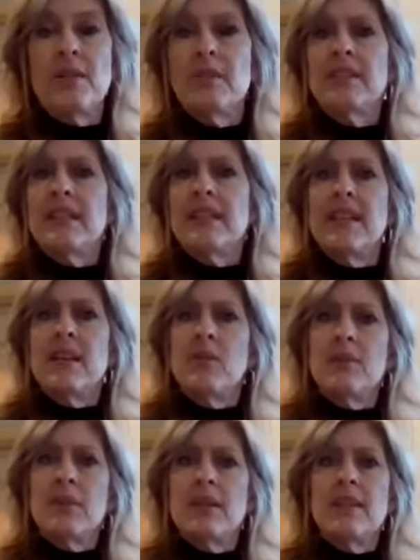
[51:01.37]
I would say they
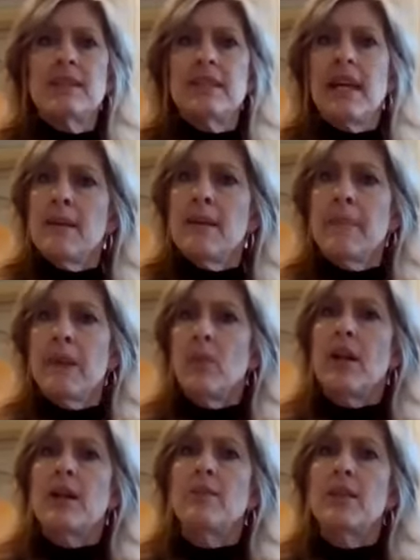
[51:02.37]
would be the same.
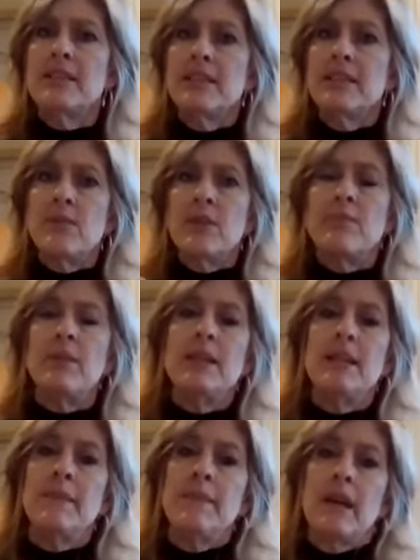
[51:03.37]
What I would say would
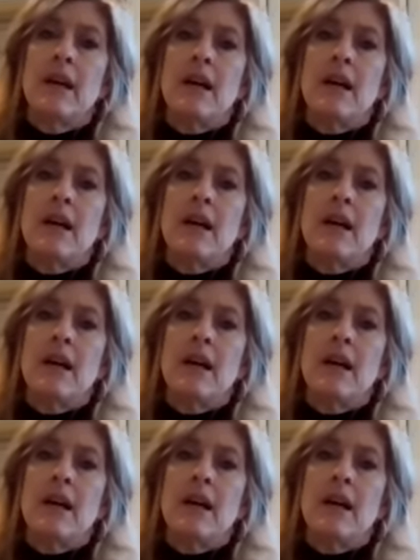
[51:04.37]
be